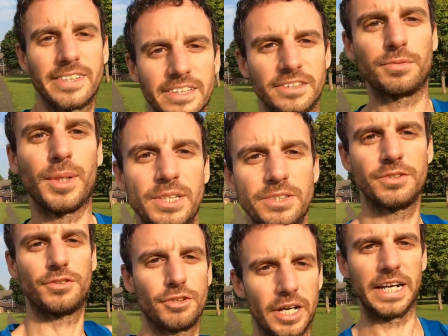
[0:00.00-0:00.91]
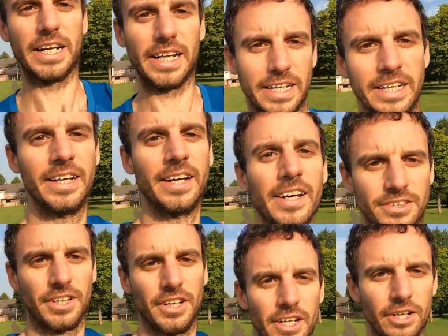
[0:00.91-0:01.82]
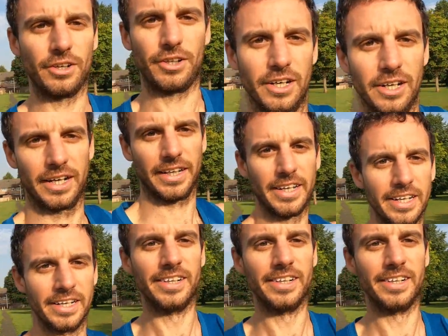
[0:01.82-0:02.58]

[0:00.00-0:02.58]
6 weeks of training is going to look like.